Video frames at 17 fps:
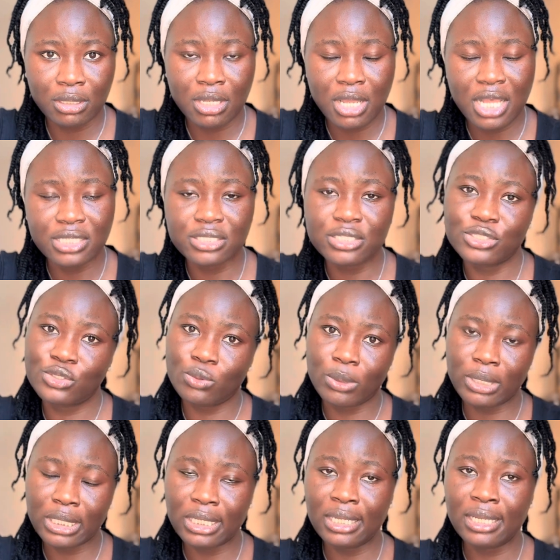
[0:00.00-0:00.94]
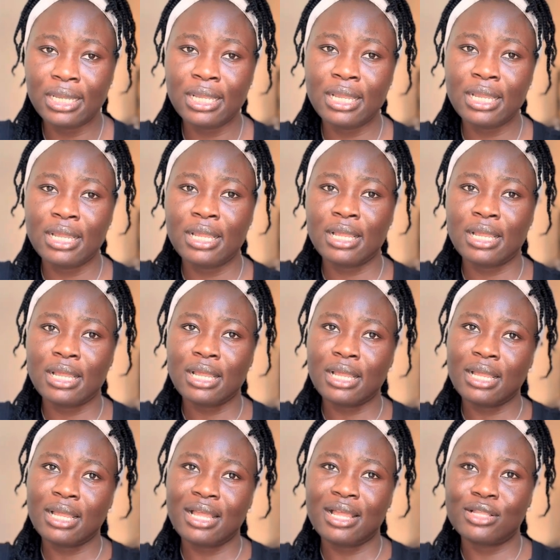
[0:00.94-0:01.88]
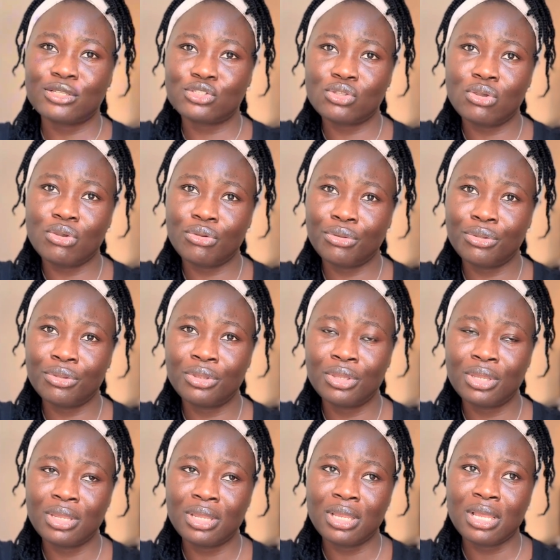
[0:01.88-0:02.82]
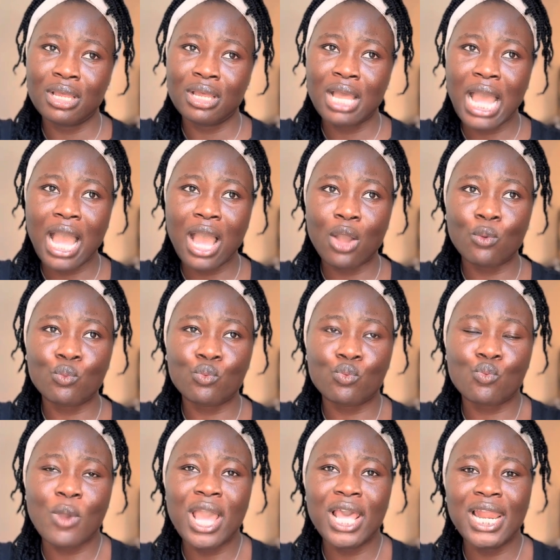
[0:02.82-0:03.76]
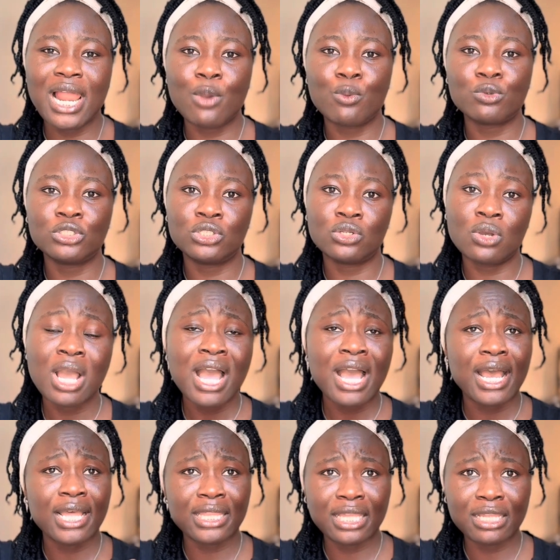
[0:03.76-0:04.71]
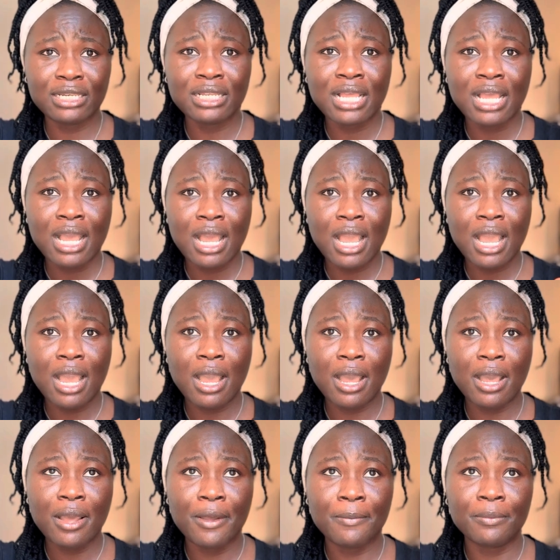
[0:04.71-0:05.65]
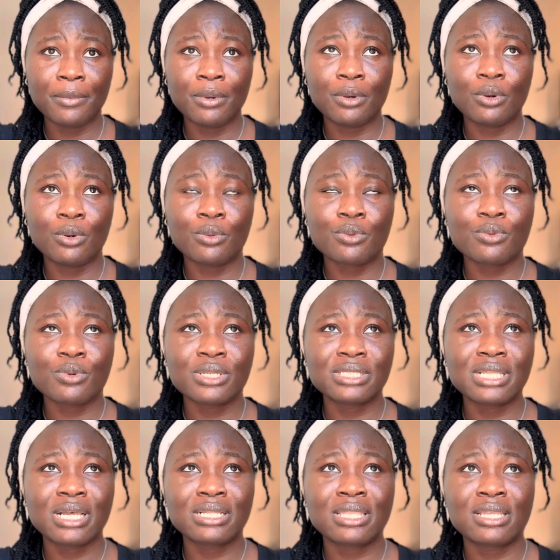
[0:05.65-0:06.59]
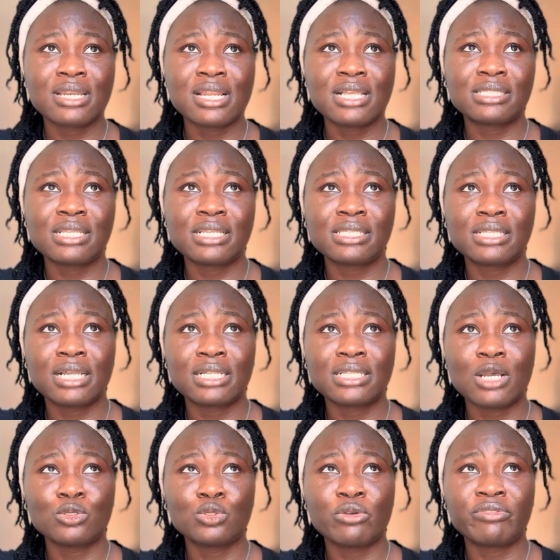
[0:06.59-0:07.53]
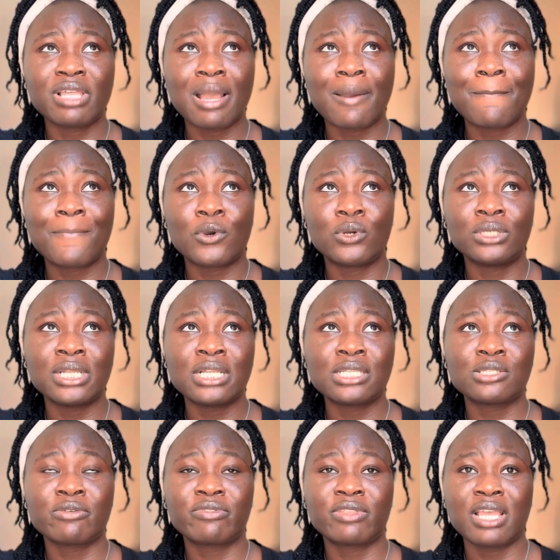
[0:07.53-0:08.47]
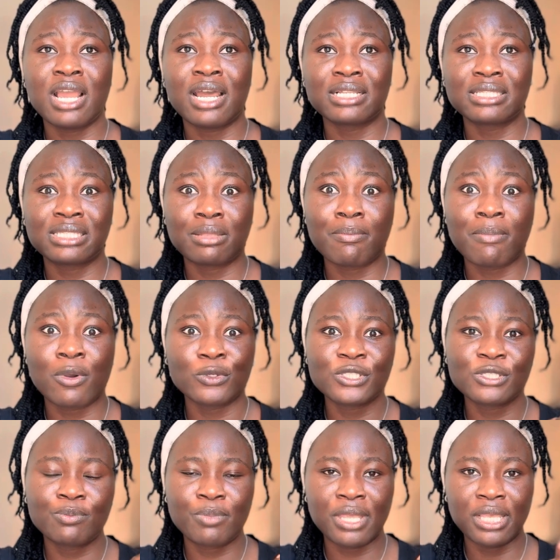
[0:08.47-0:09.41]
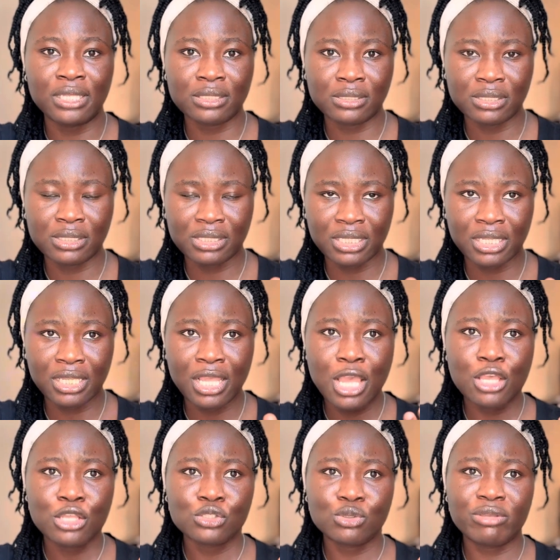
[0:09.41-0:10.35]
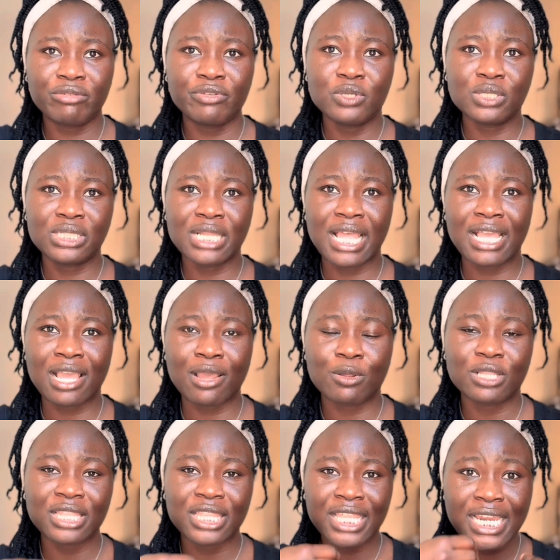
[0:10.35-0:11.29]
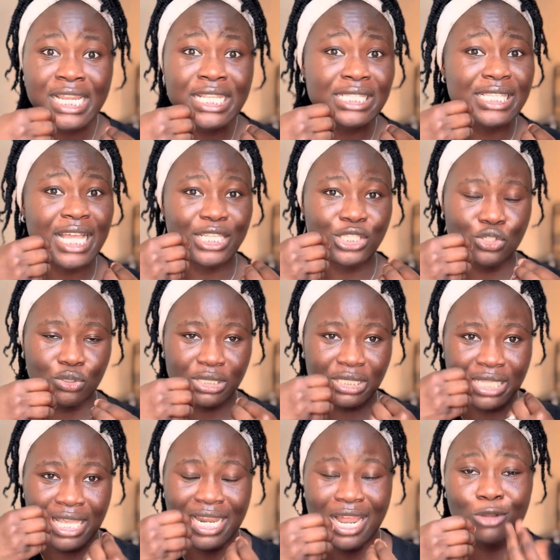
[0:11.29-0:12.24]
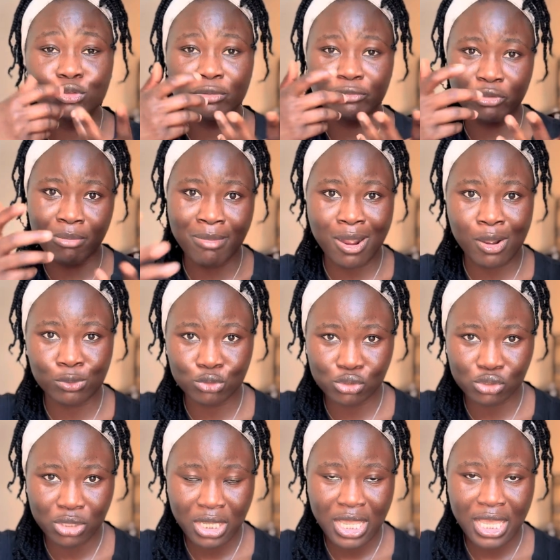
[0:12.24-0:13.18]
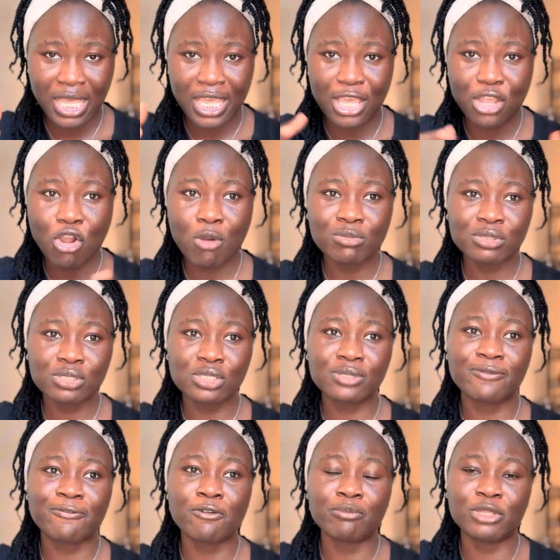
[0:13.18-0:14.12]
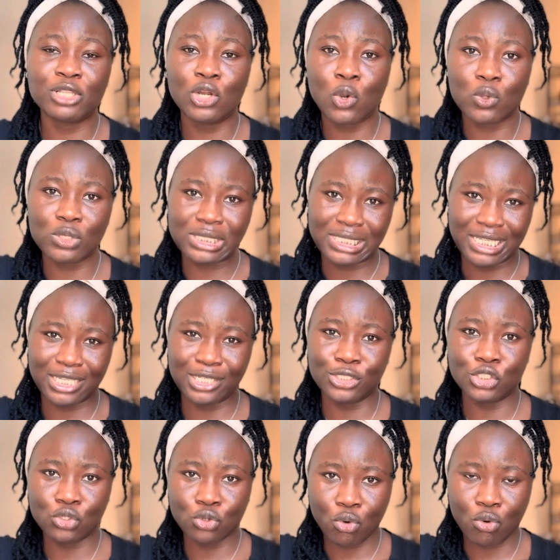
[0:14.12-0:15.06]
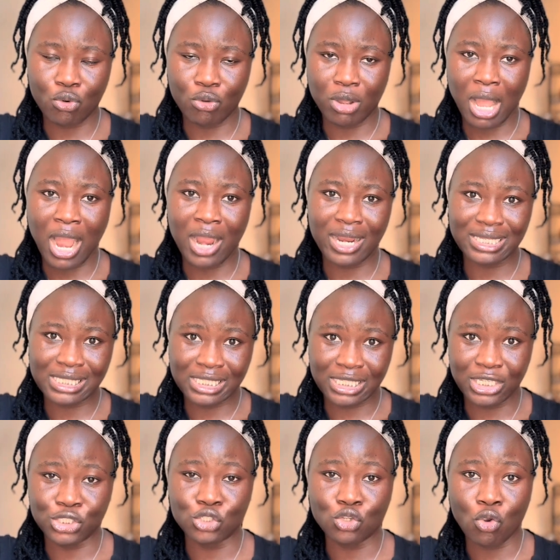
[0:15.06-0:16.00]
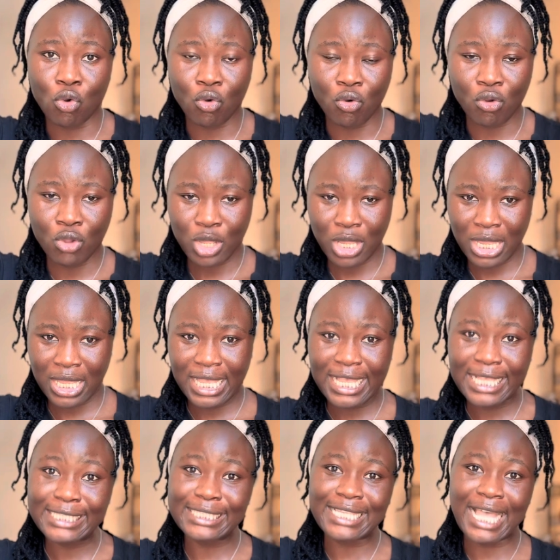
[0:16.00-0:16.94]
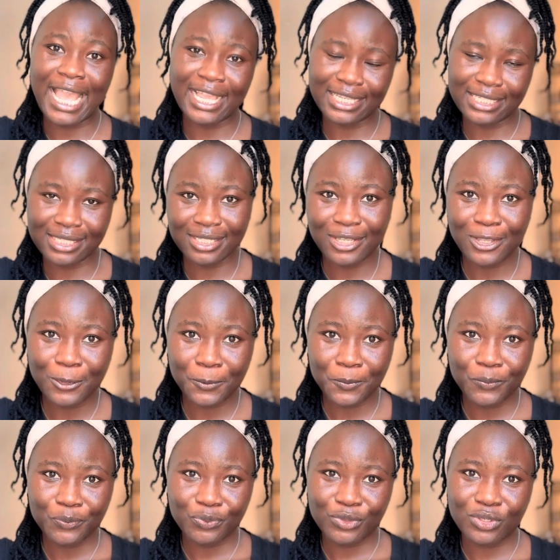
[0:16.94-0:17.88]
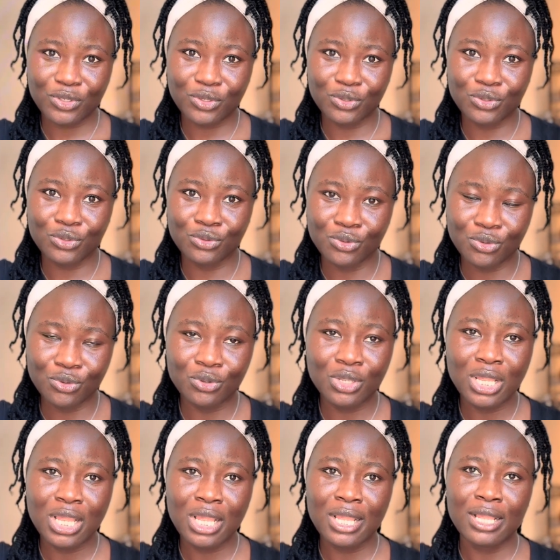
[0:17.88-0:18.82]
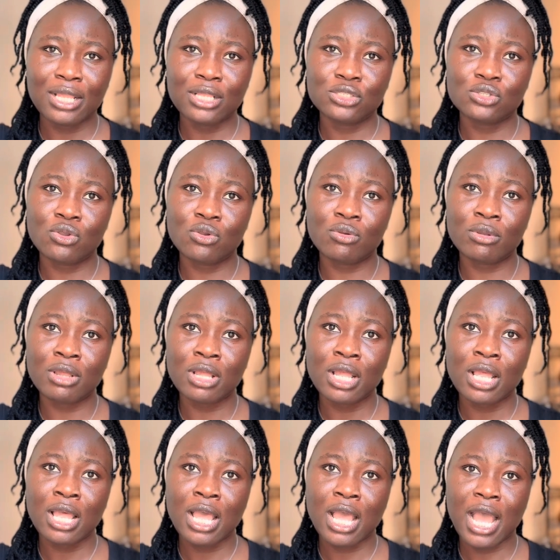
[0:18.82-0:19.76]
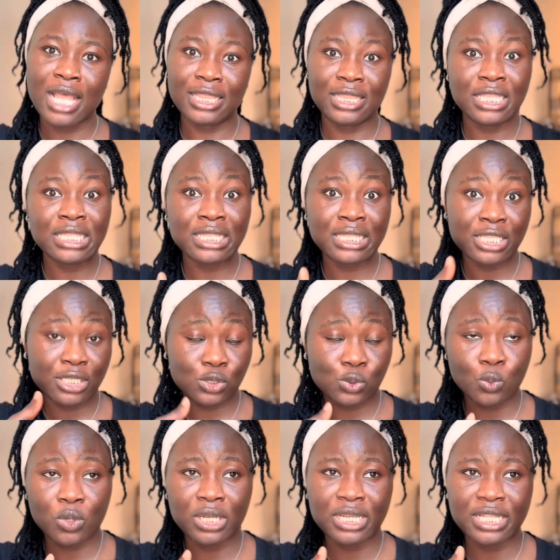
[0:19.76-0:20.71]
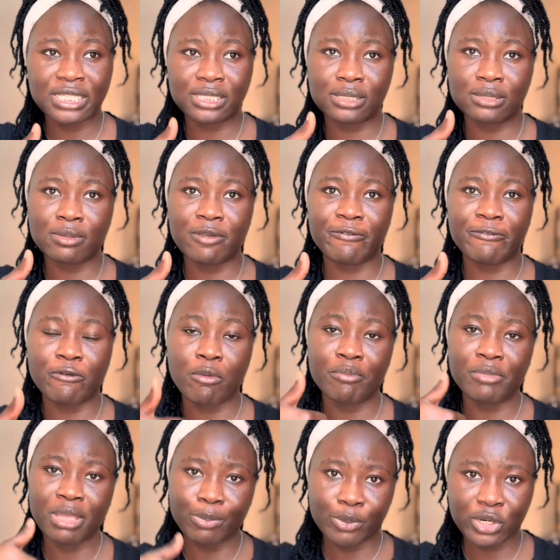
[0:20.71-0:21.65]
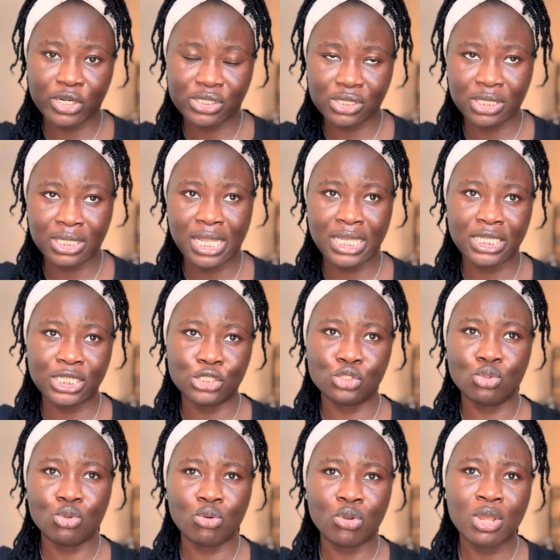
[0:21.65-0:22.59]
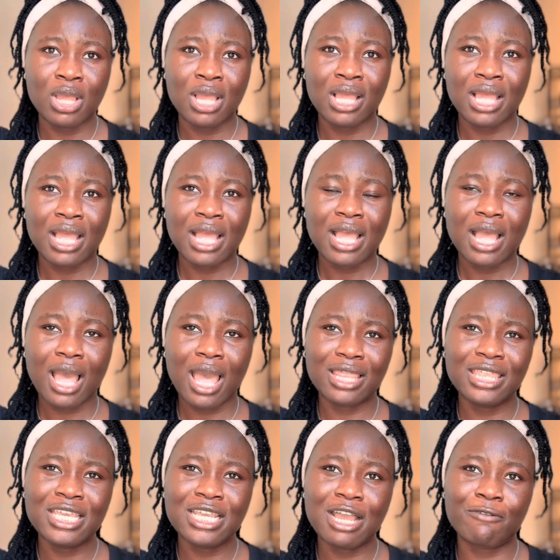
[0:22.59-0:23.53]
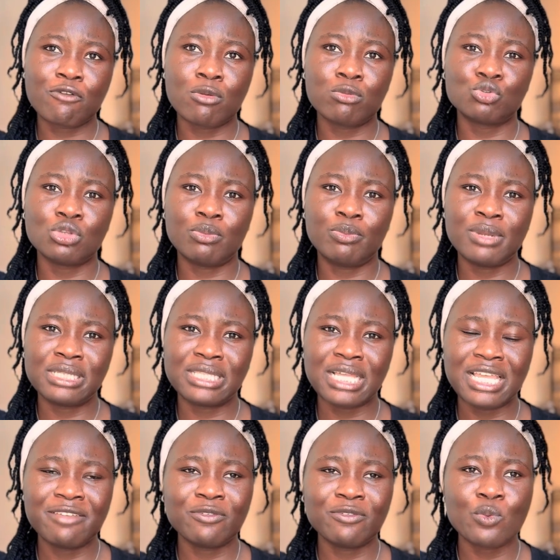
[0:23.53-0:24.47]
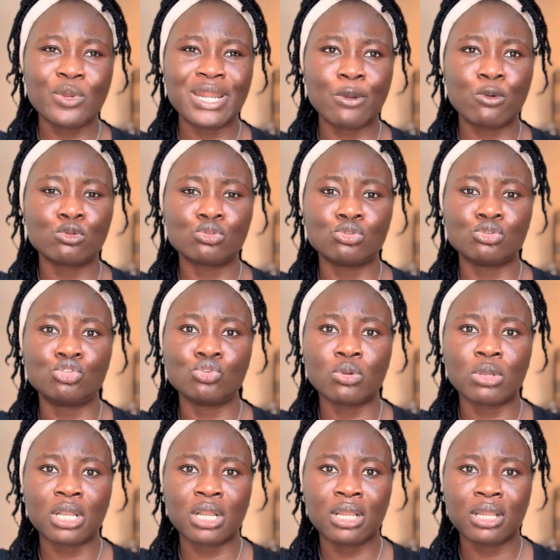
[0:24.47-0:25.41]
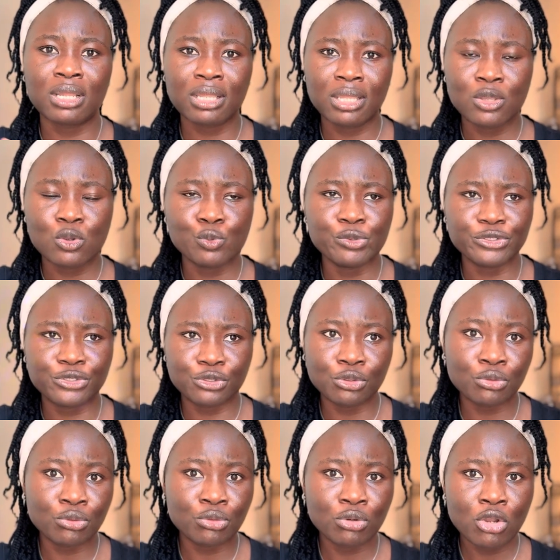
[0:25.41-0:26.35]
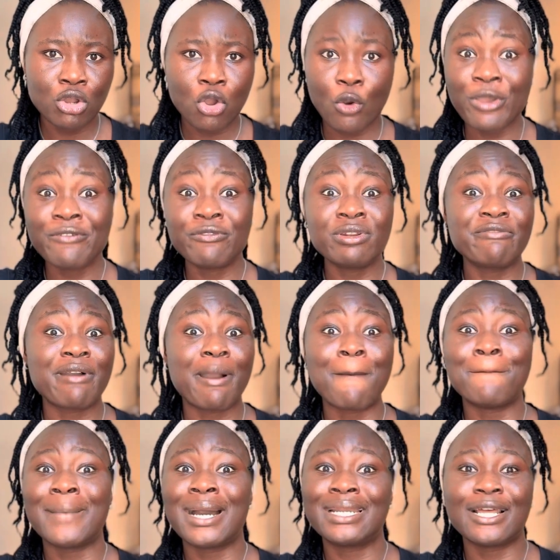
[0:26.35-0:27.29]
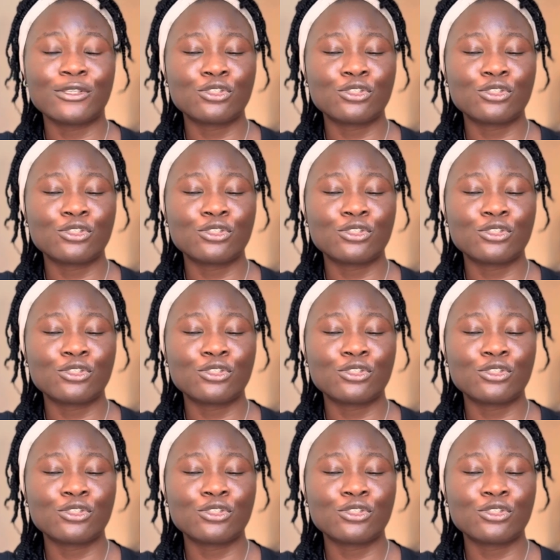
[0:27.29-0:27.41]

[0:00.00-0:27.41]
as it were. So, while I would know, and then what's that thing that says that out of the abundance of the heart, the mouth speaks, you see? So it feels like things that you're saying out of your mouth, it comes from the lot in your heart, in your inside, you know. So, and this one is for me personally. So I think I've come to a place that even when I want to joke with you, or even if I'm mad at